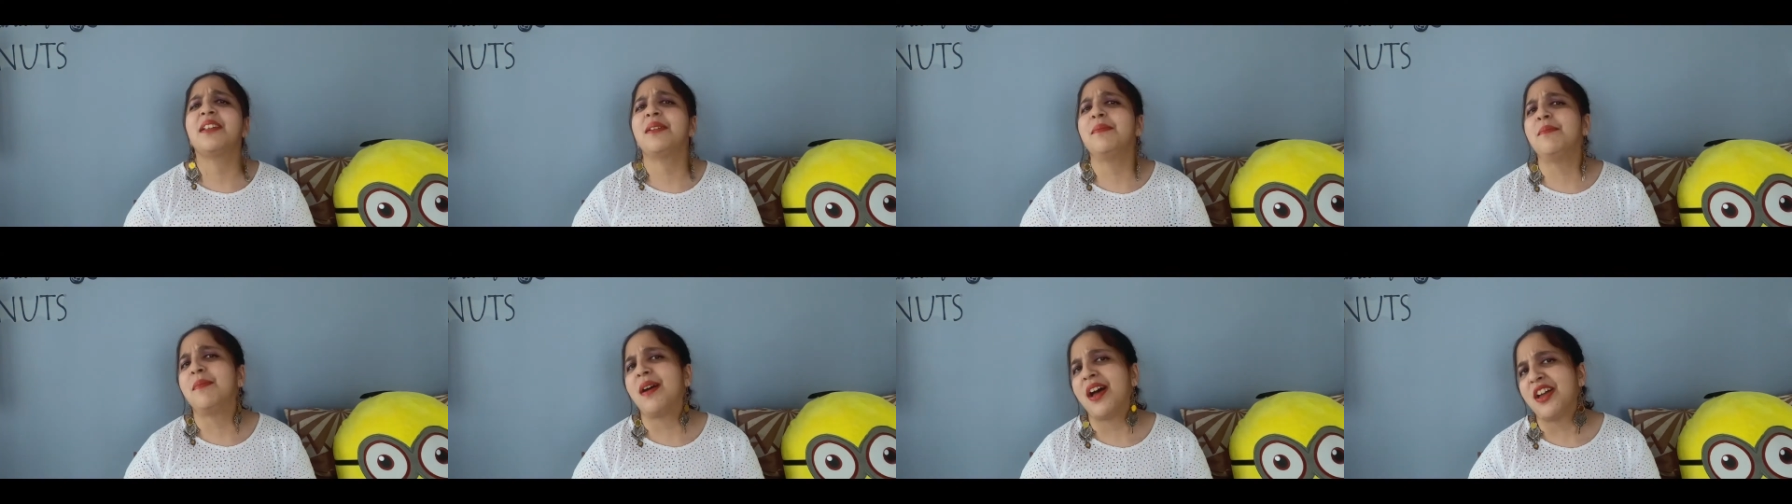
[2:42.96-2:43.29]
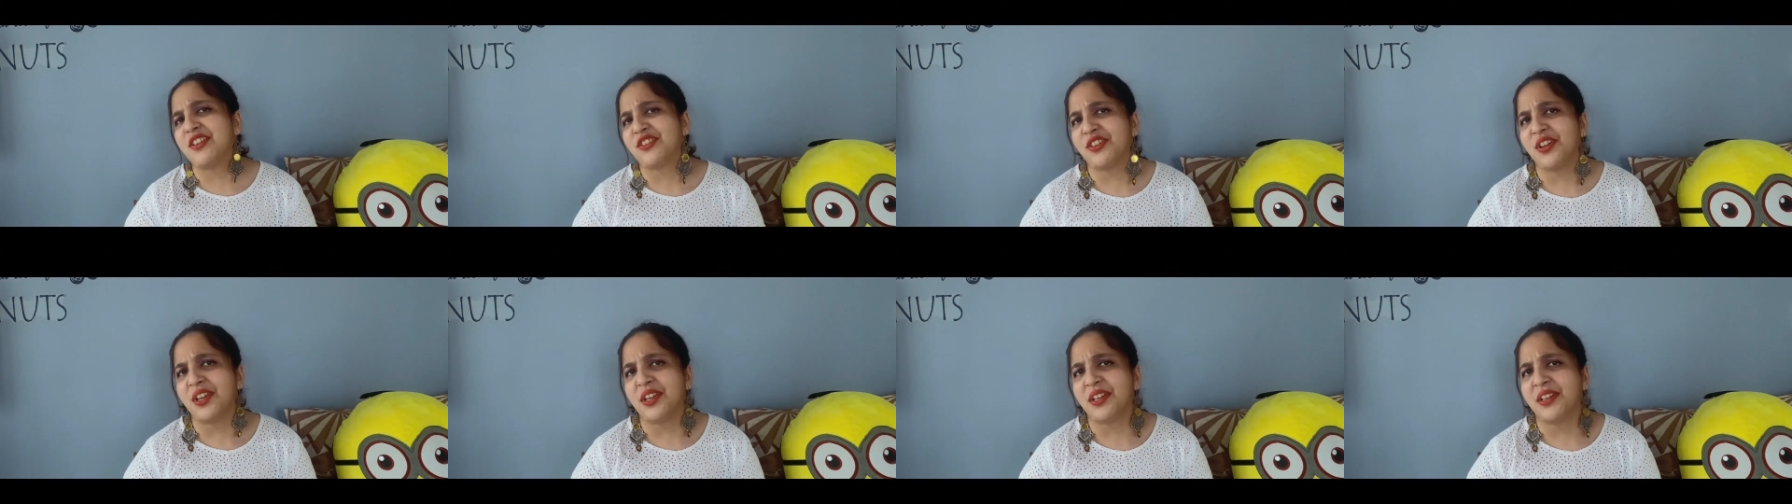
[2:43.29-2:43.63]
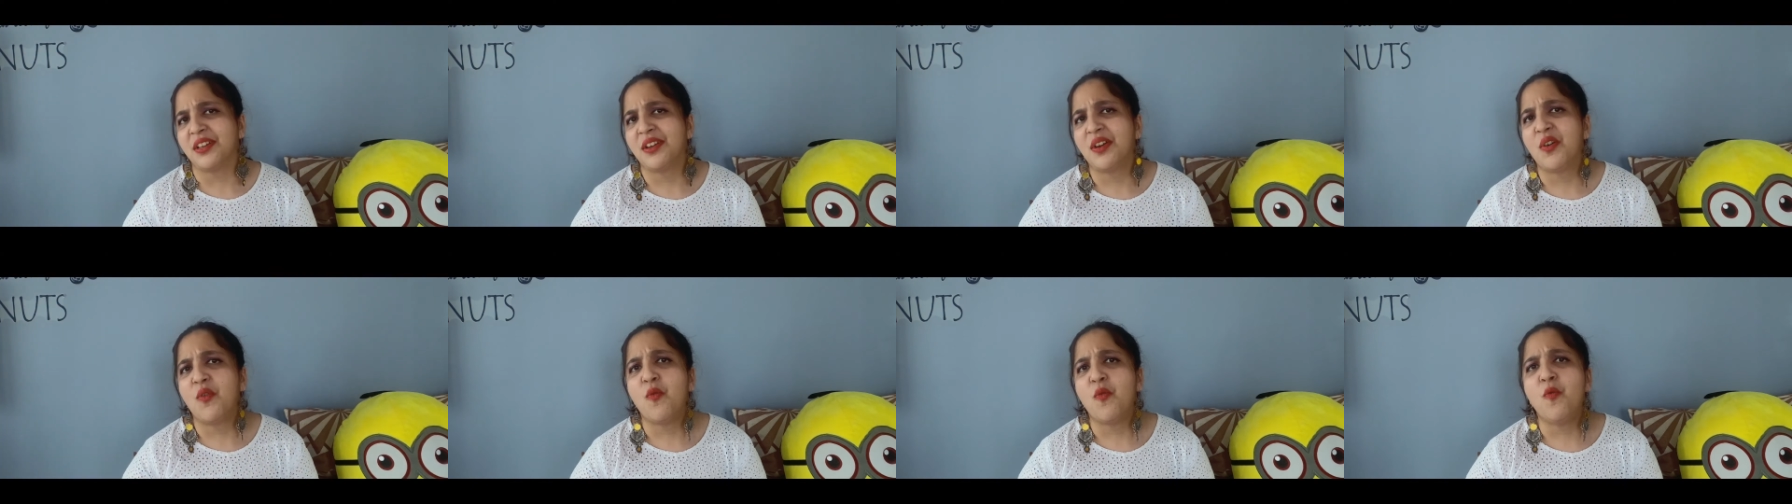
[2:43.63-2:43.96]
imagining,
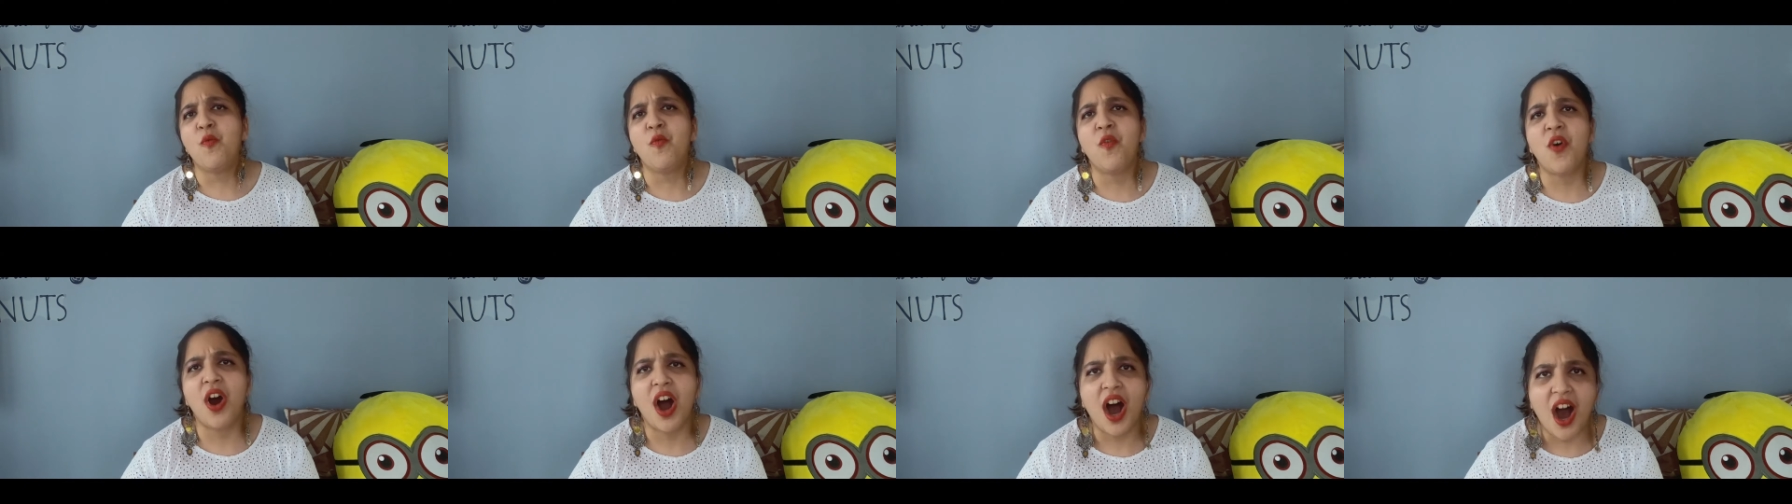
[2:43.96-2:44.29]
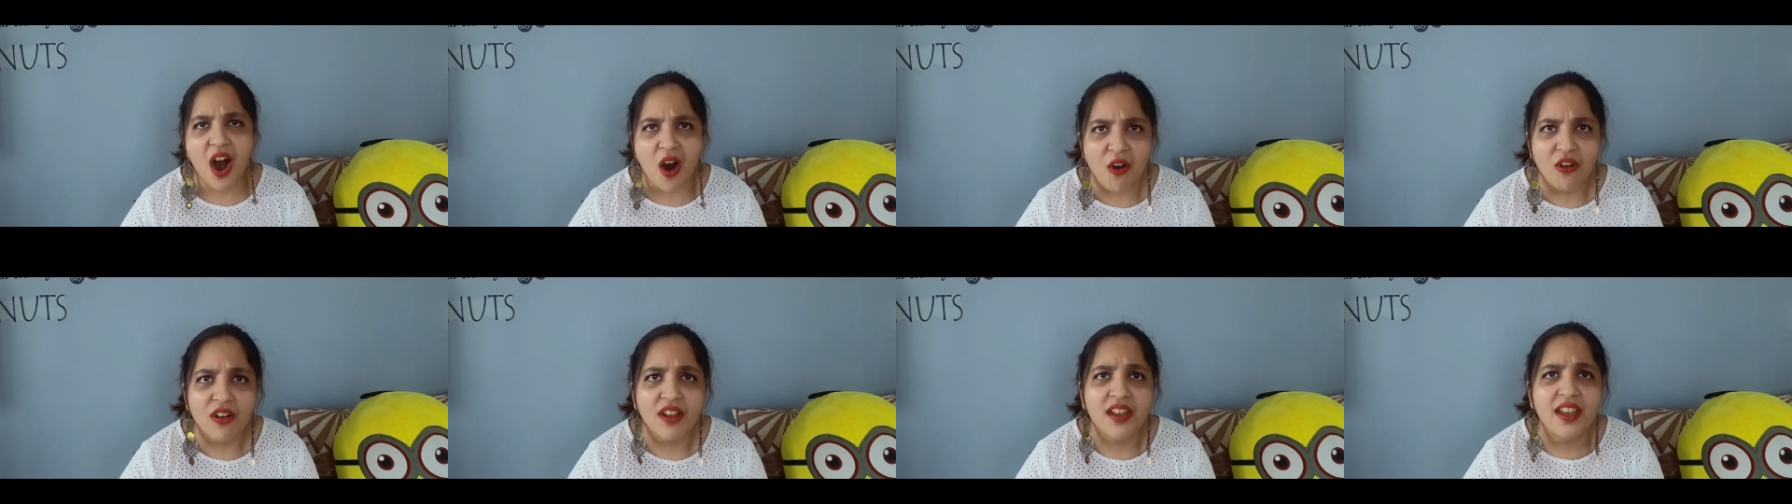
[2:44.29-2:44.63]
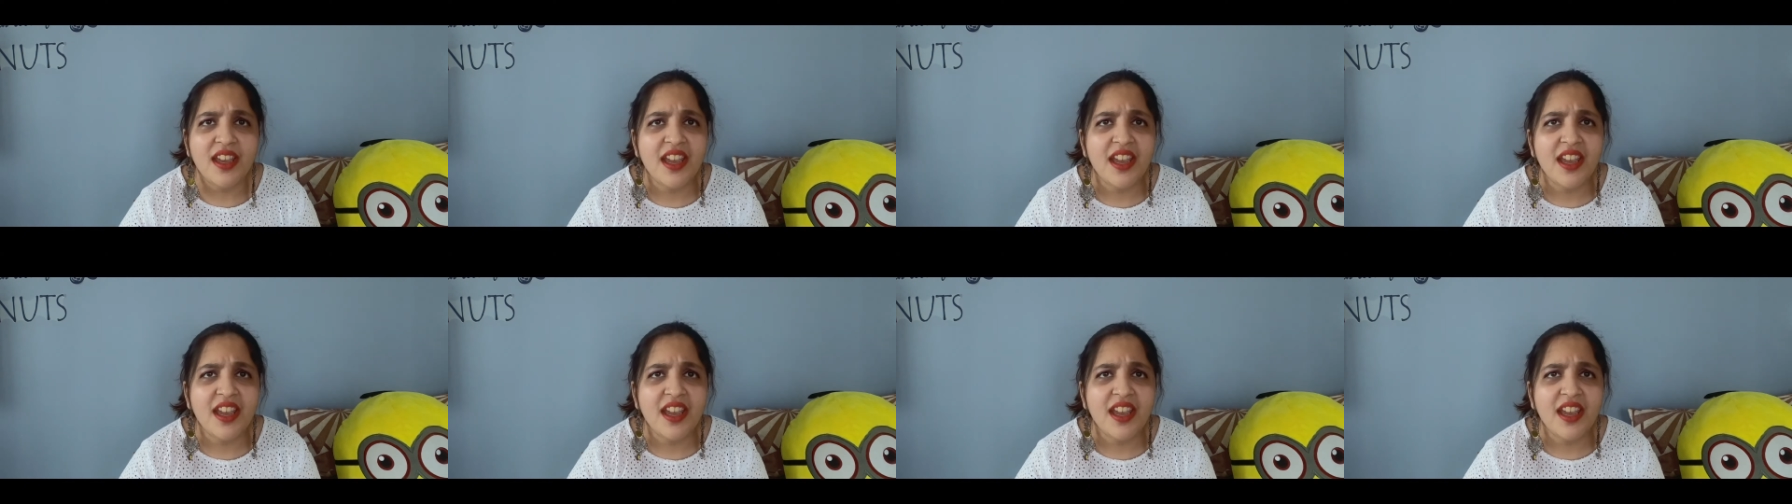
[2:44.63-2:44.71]
wow,